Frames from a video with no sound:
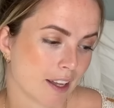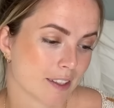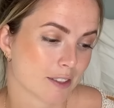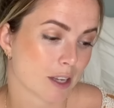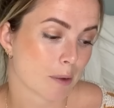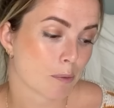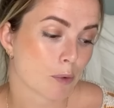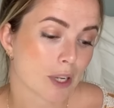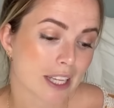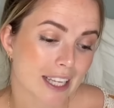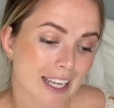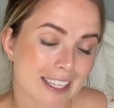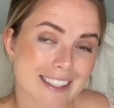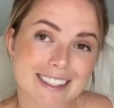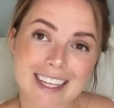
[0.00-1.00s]
So I'm really
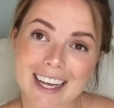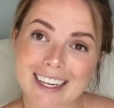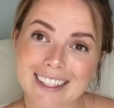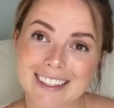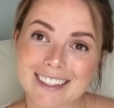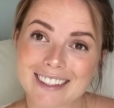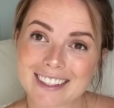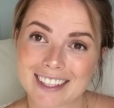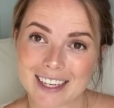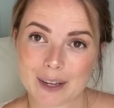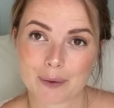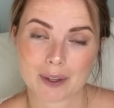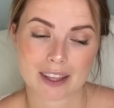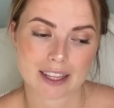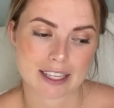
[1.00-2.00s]
excited to
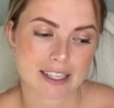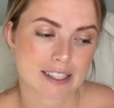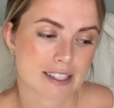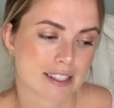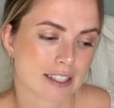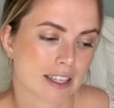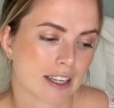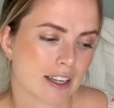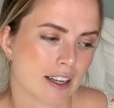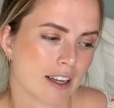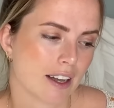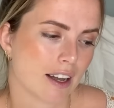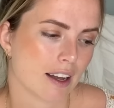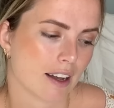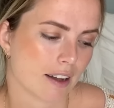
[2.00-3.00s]
knit with this.
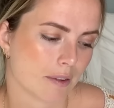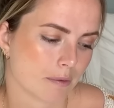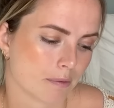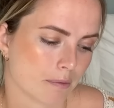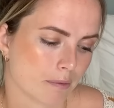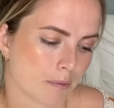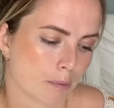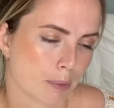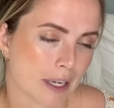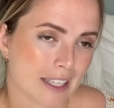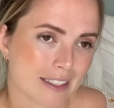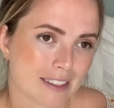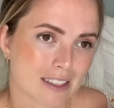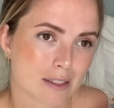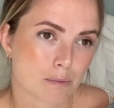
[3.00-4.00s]
But
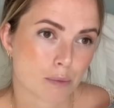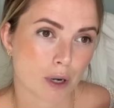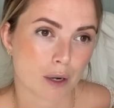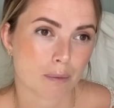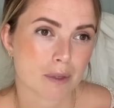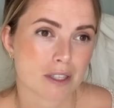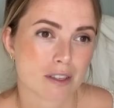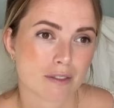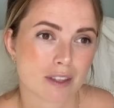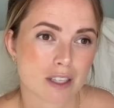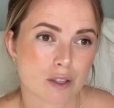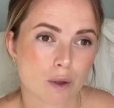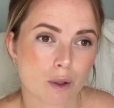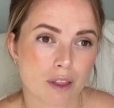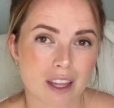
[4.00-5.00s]
its purpose of
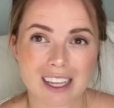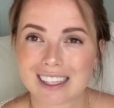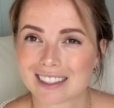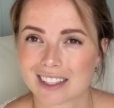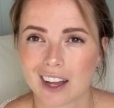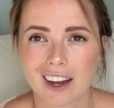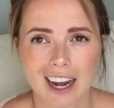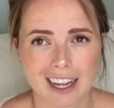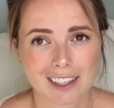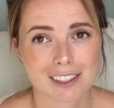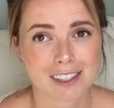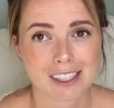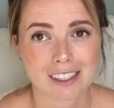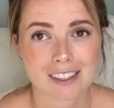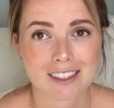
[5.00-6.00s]
this whole thing is not
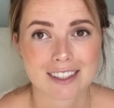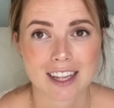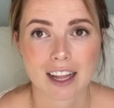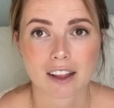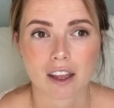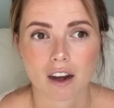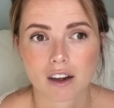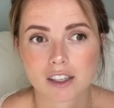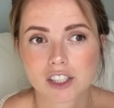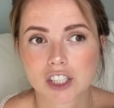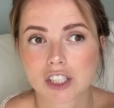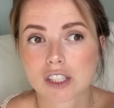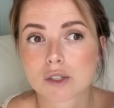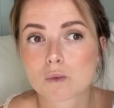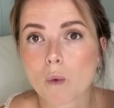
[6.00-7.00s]
actually to sell yarn. She
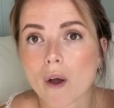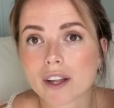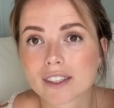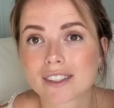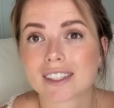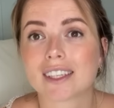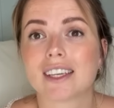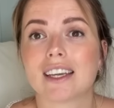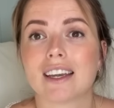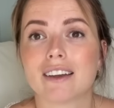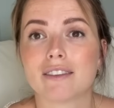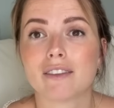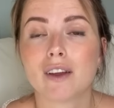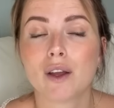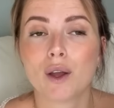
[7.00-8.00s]
just wants to
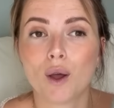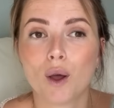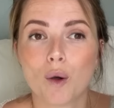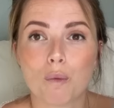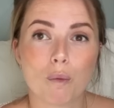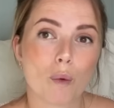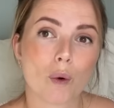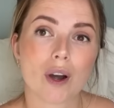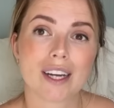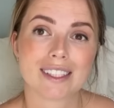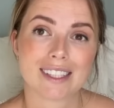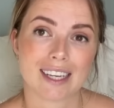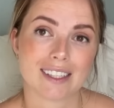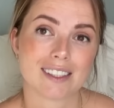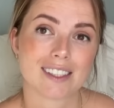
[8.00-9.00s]
give more
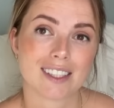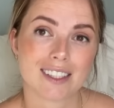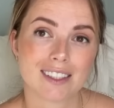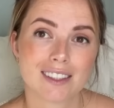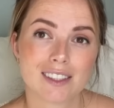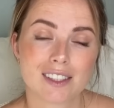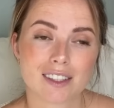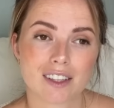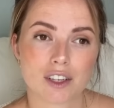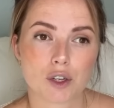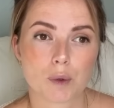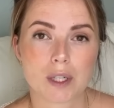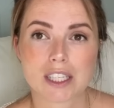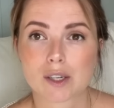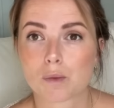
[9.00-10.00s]
attention to the
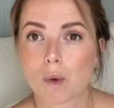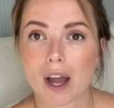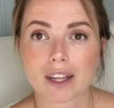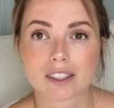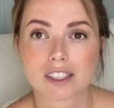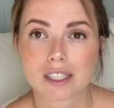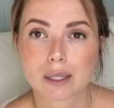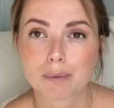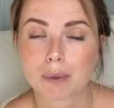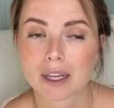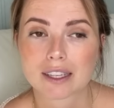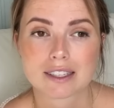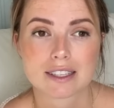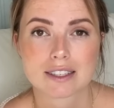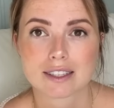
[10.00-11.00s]
Norwegian wild sheep
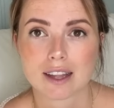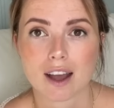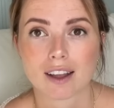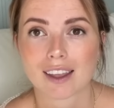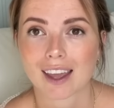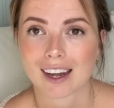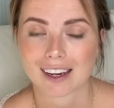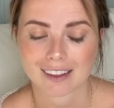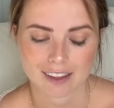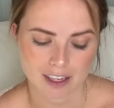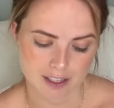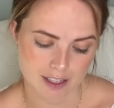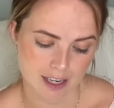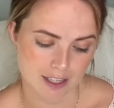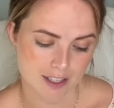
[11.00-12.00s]
because it's not getting the
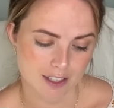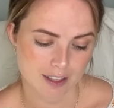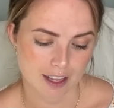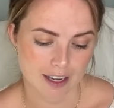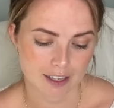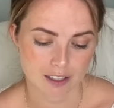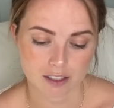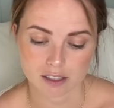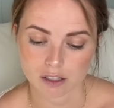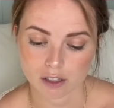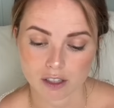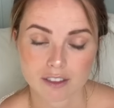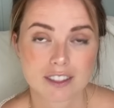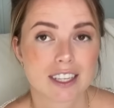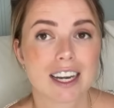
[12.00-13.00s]
attention that it
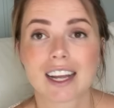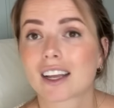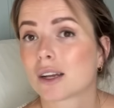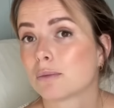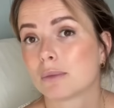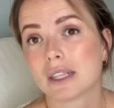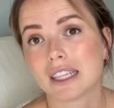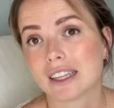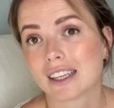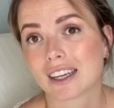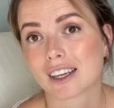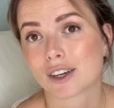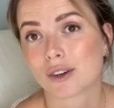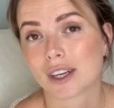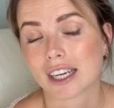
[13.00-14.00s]
deserves, and I completely
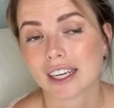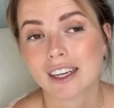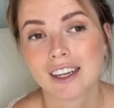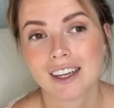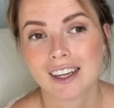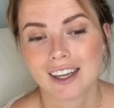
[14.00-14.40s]
agree.